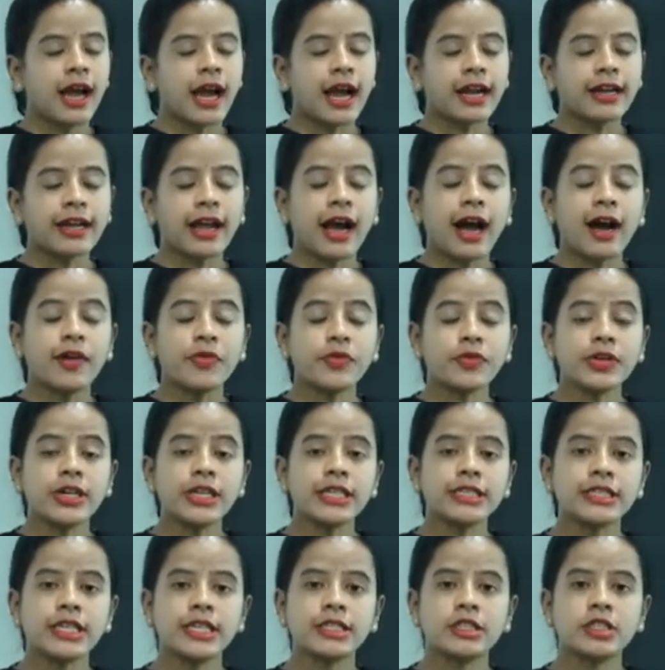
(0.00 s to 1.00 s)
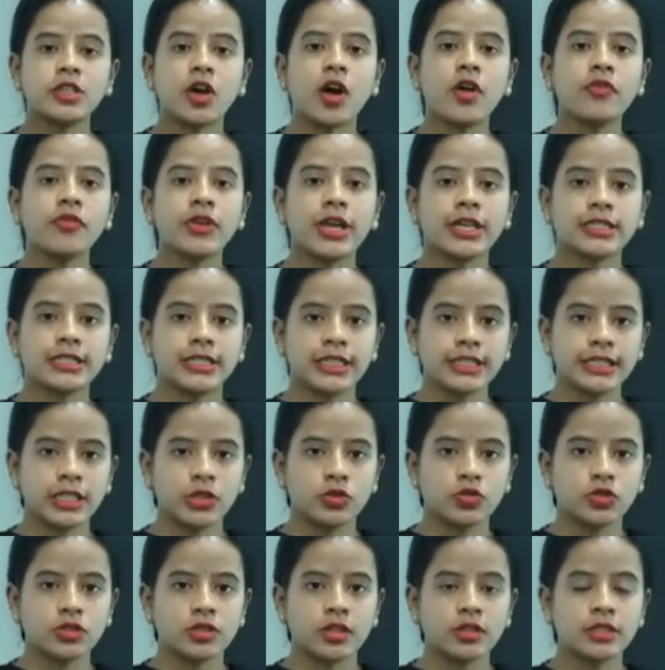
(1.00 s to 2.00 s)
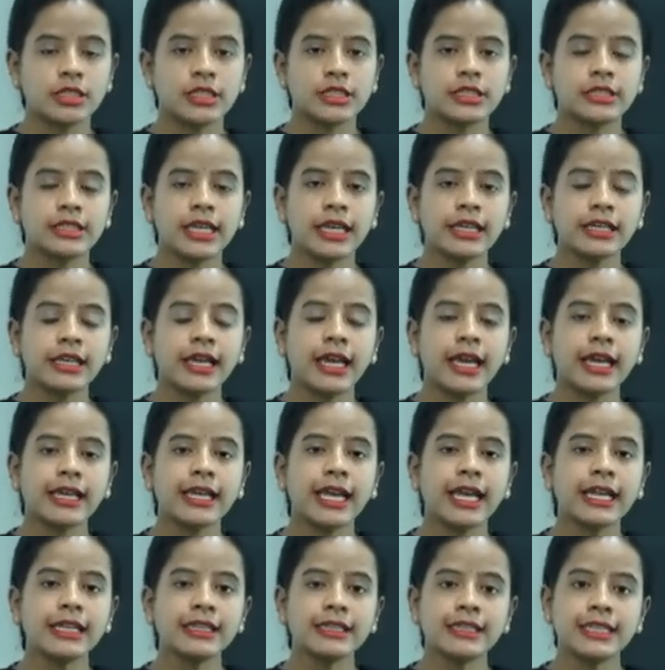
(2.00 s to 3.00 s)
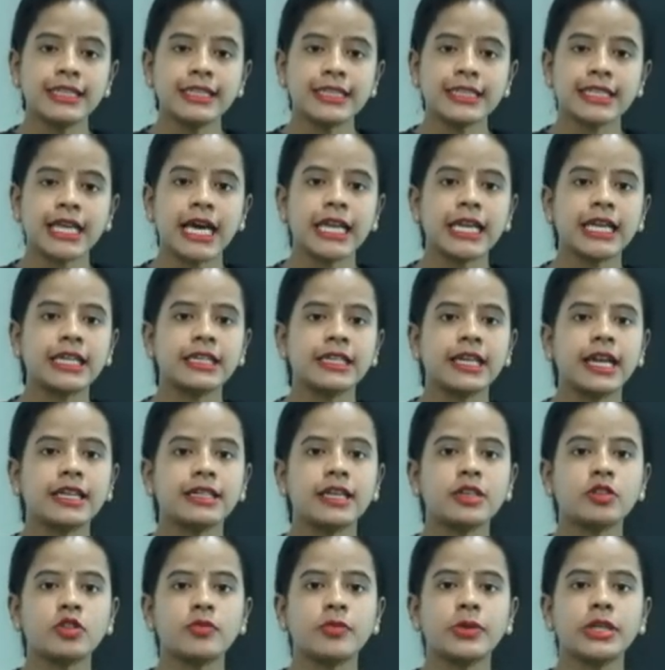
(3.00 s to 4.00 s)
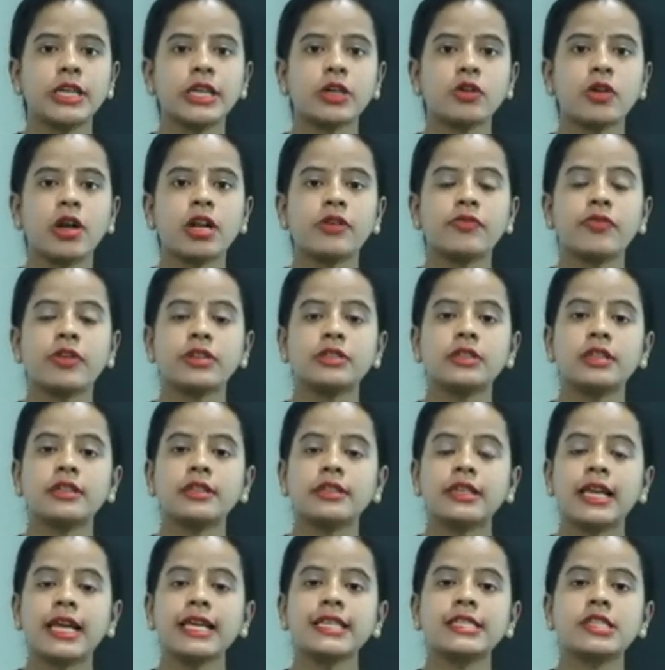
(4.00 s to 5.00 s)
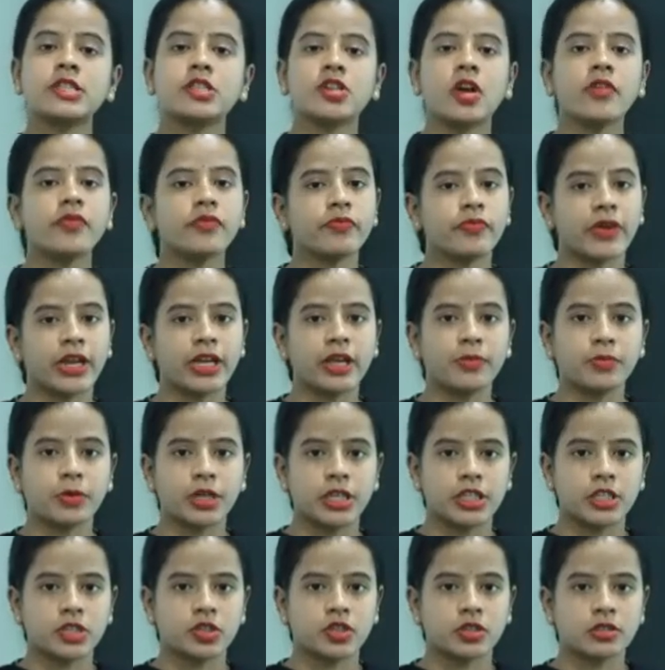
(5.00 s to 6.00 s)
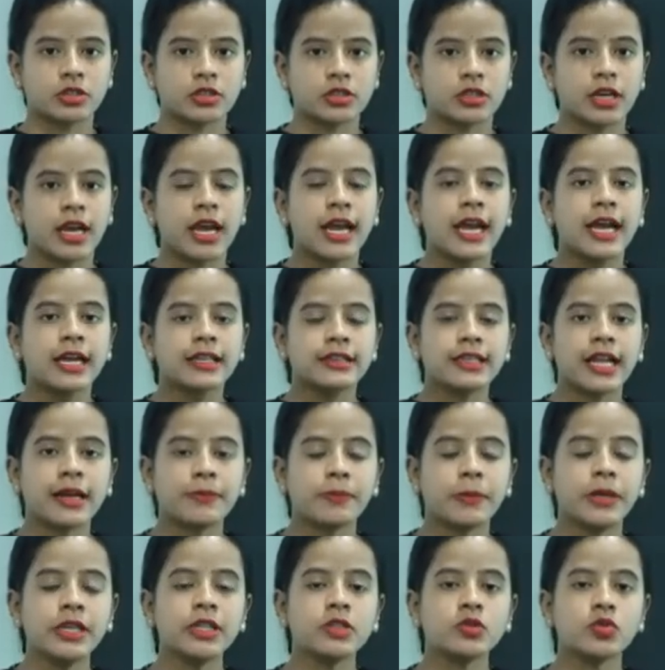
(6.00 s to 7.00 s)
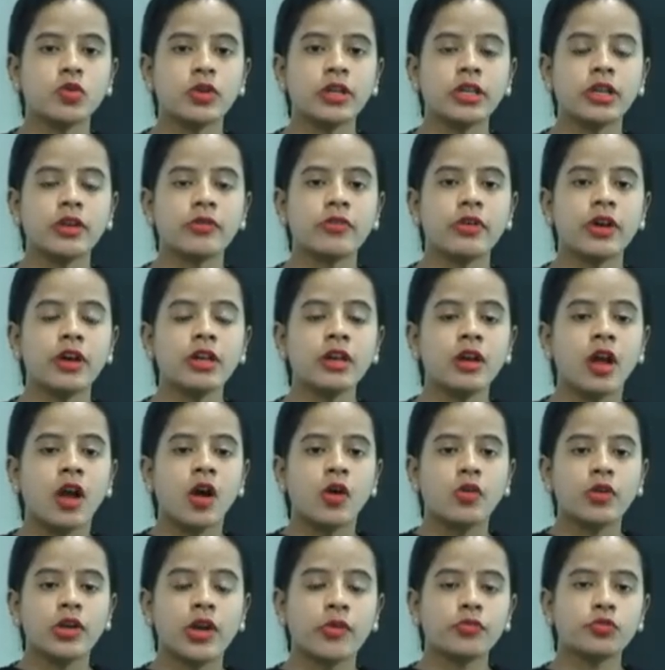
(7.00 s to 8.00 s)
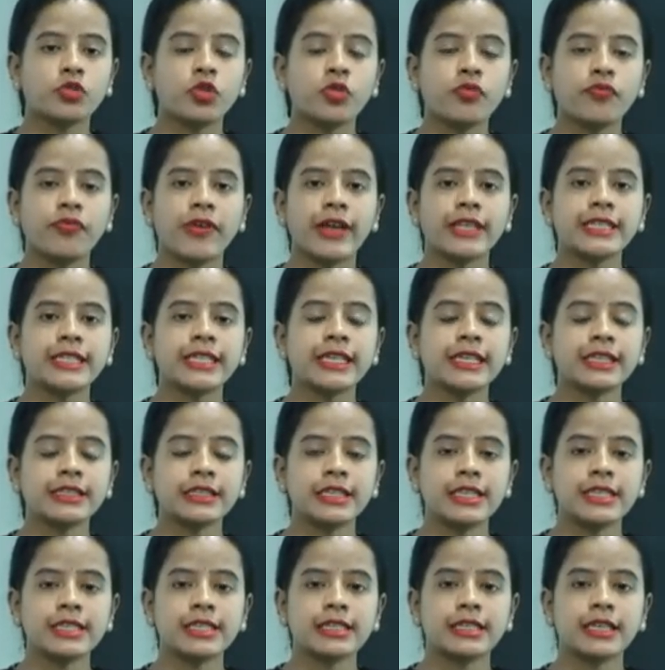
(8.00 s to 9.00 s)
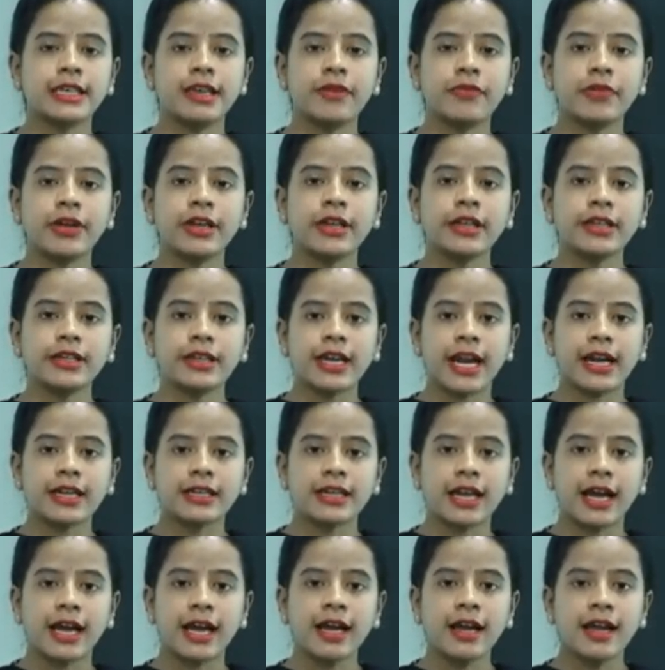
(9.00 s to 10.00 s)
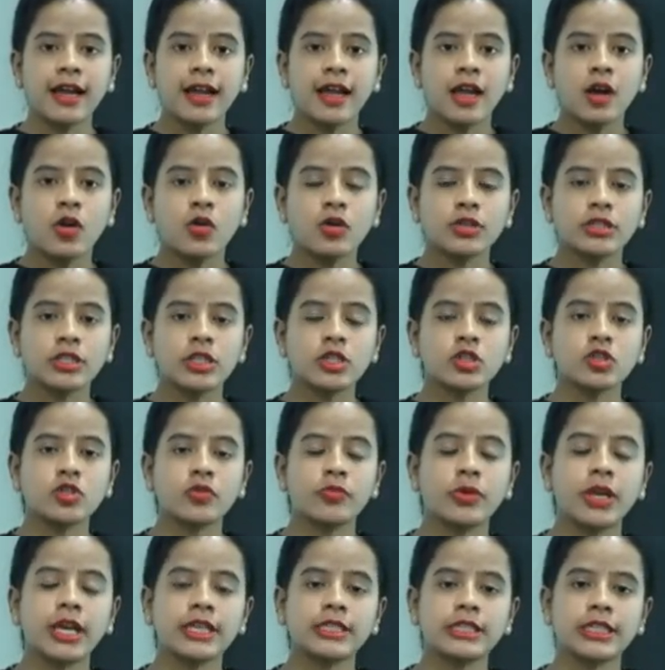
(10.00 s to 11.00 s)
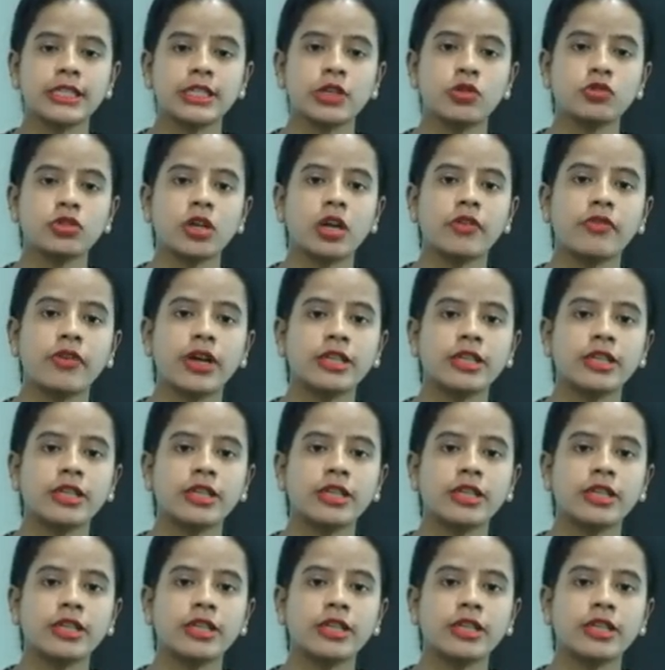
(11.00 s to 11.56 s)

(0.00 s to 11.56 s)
and after the job executions then again this current data to be required for the next job manipulations. That means whenever we have to fetching this given data which is to be executed